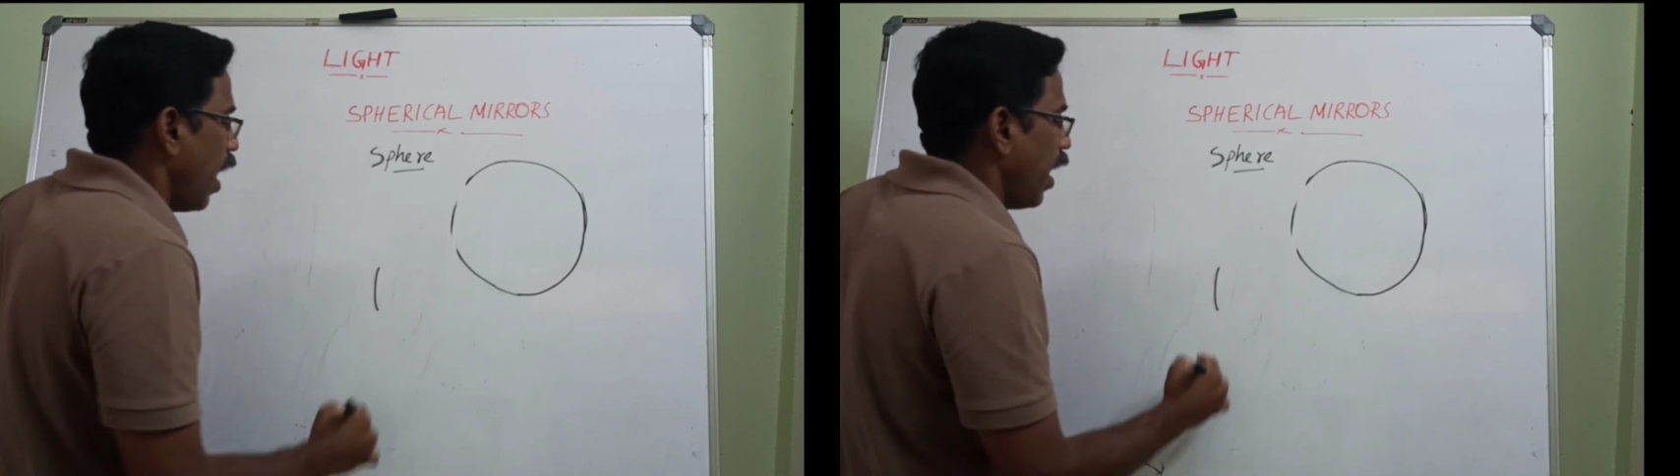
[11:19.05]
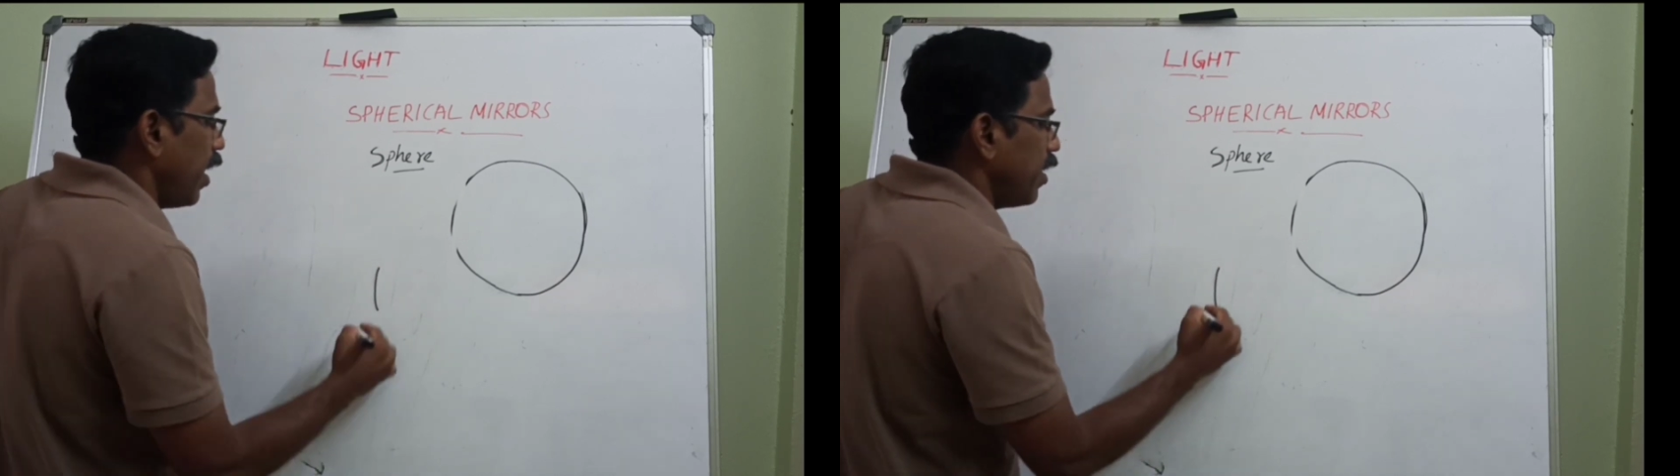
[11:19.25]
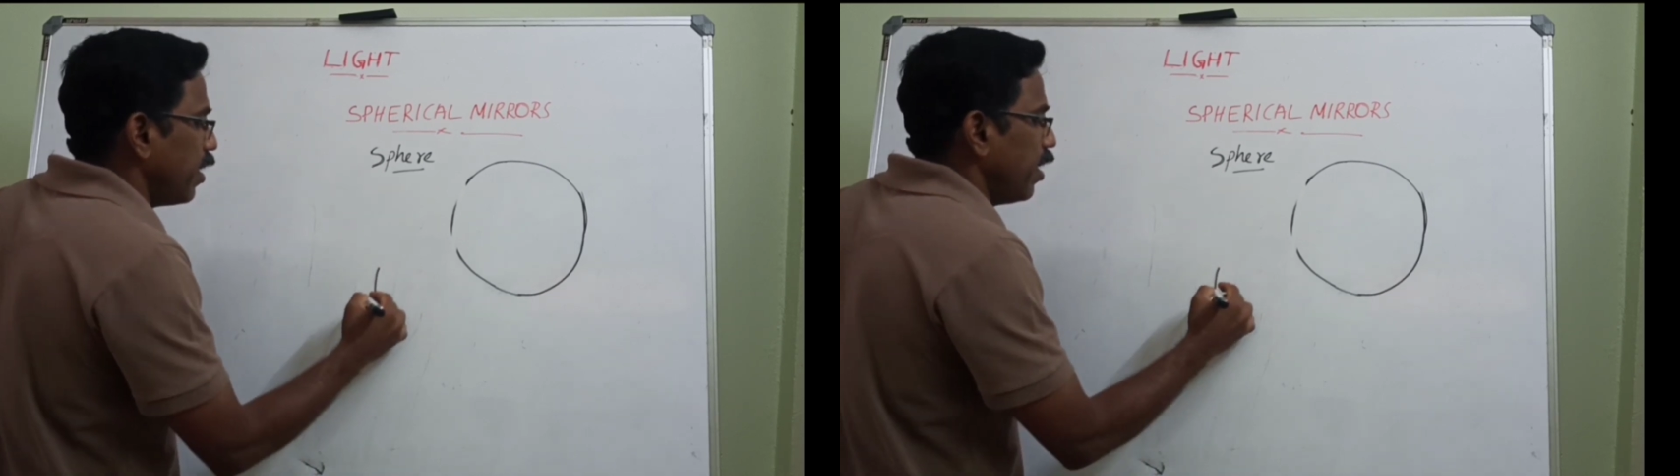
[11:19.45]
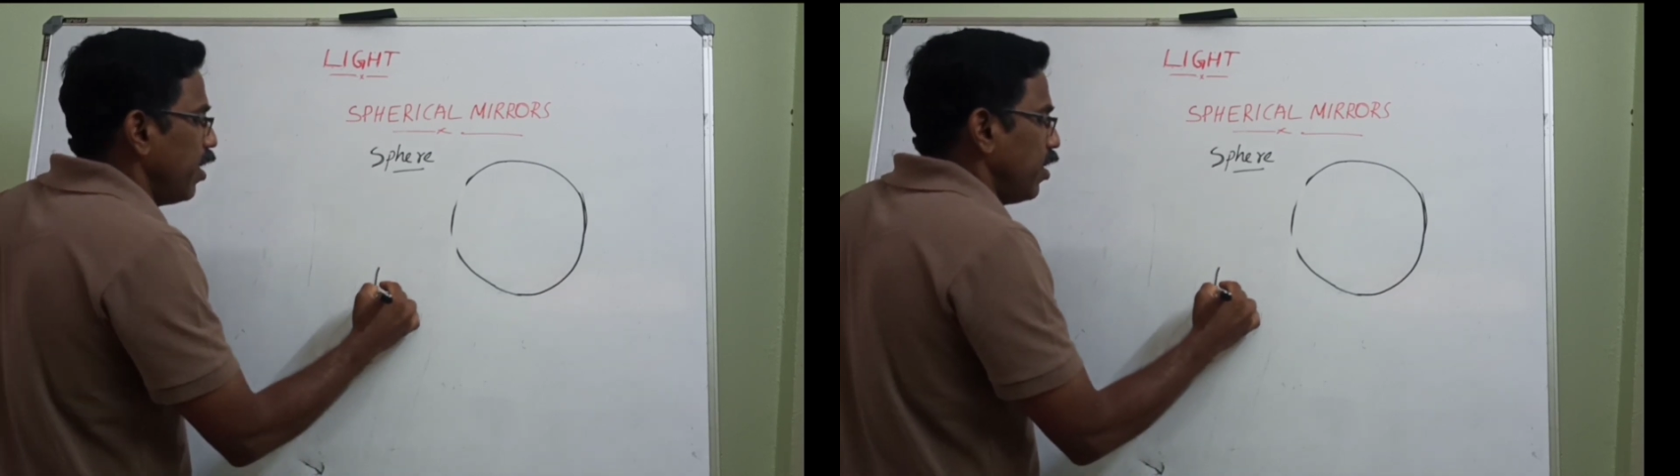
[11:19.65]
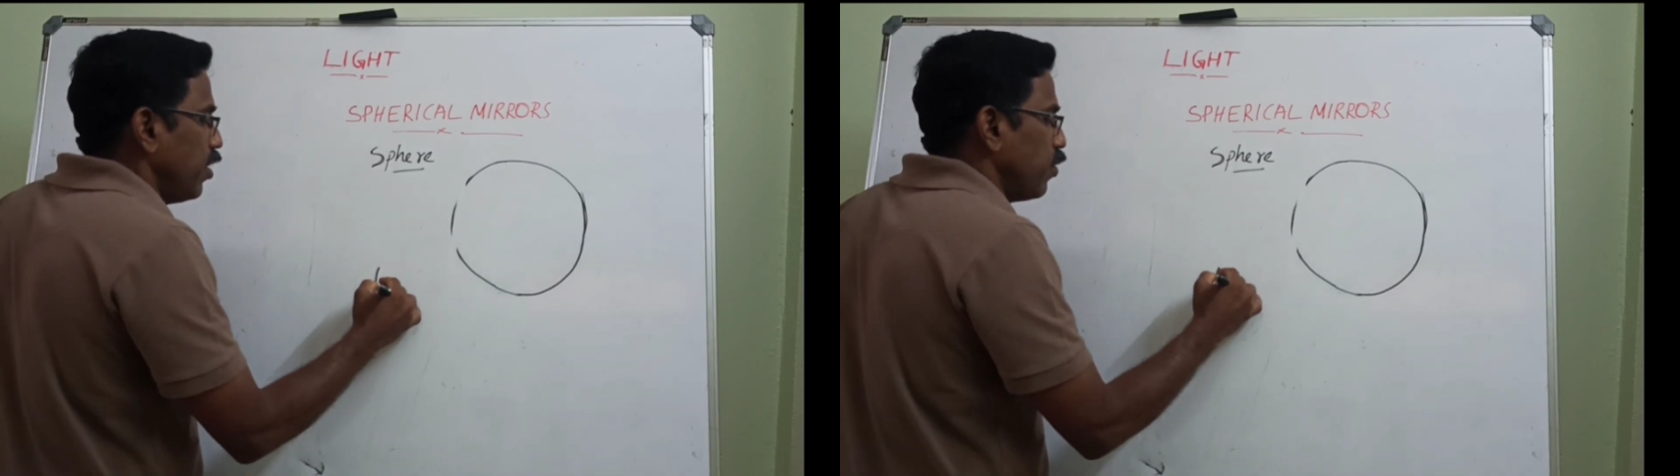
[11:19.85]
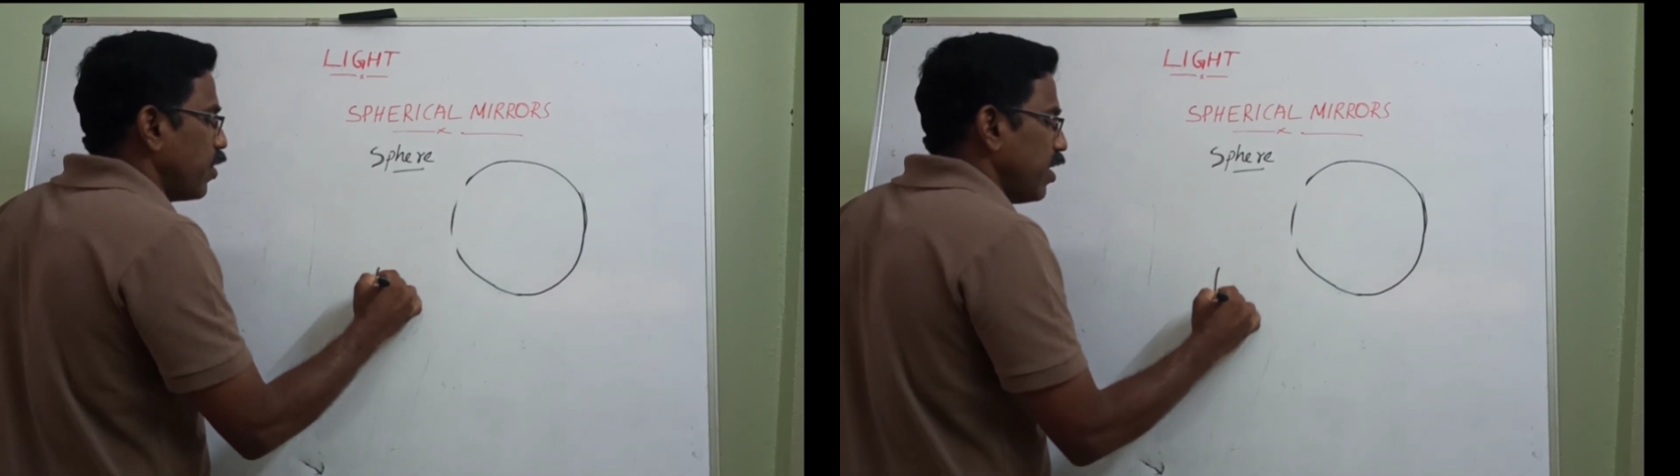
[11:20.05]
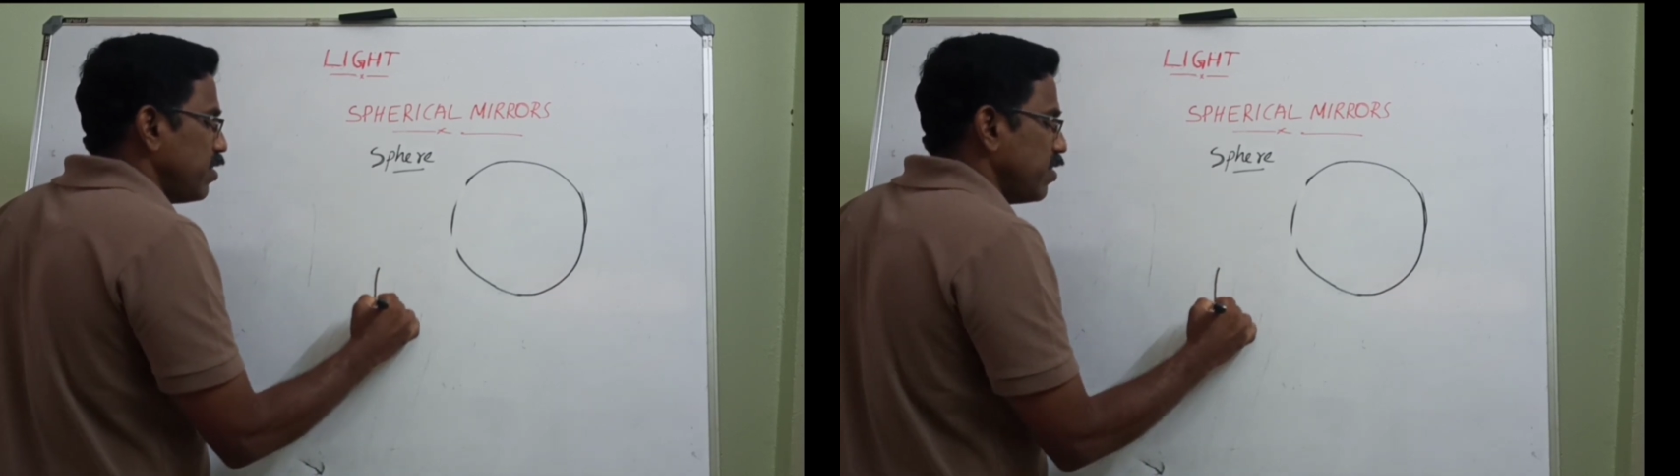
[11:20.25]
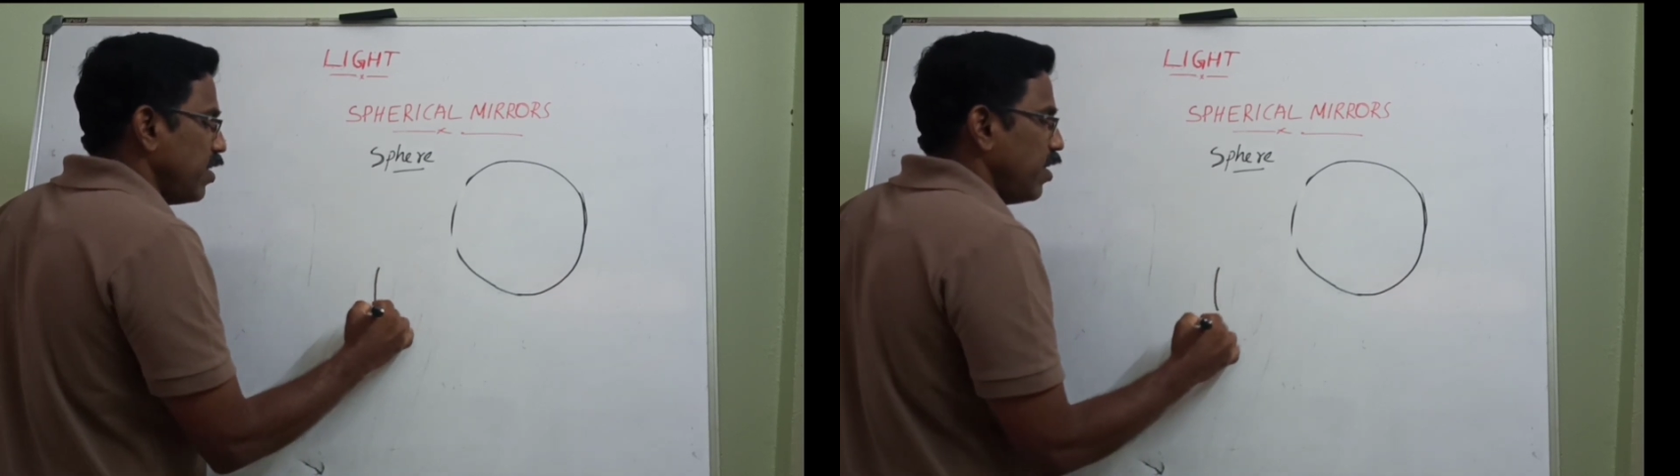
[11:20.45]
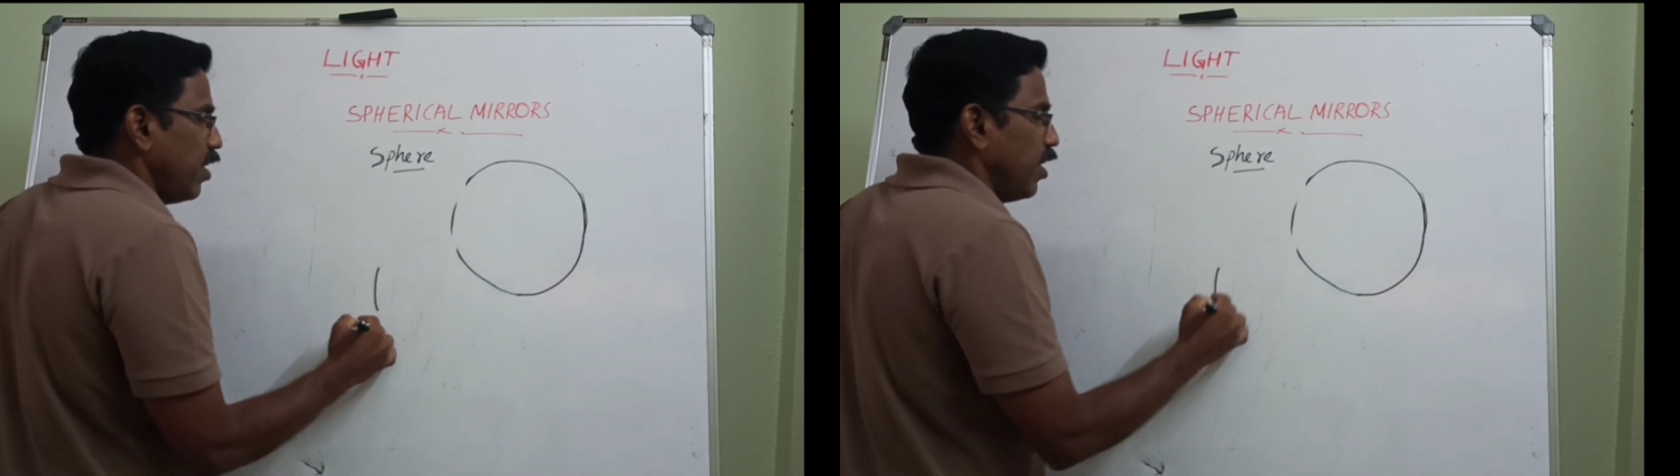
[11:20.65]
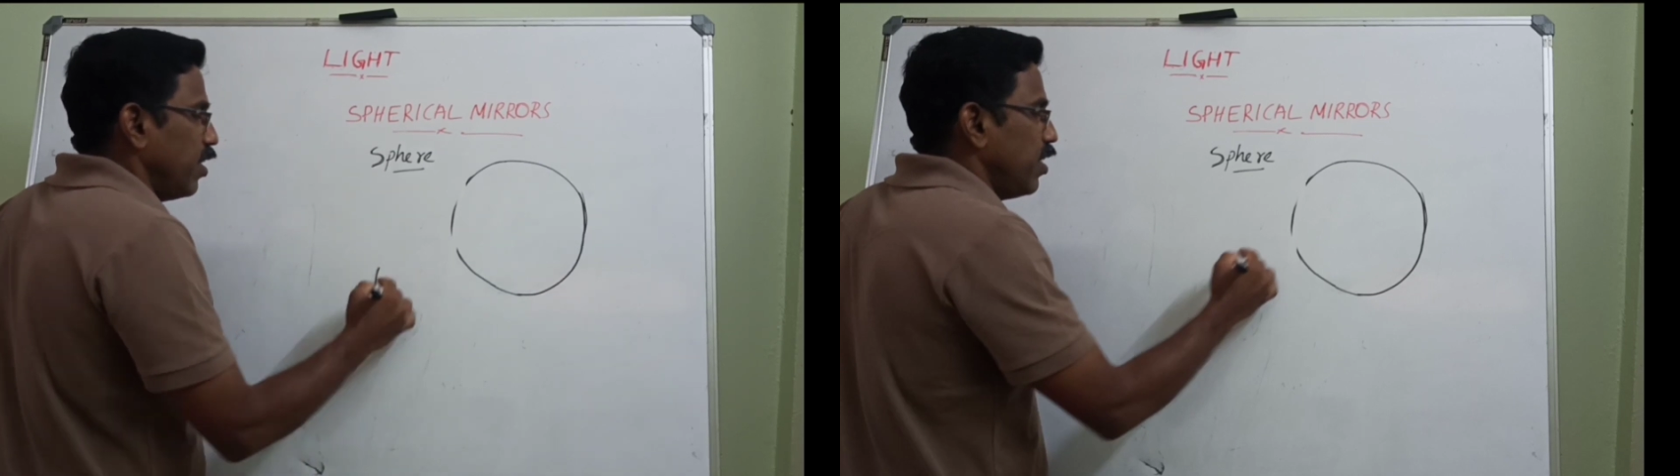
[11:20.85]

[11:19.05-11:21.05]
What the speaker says: and you can see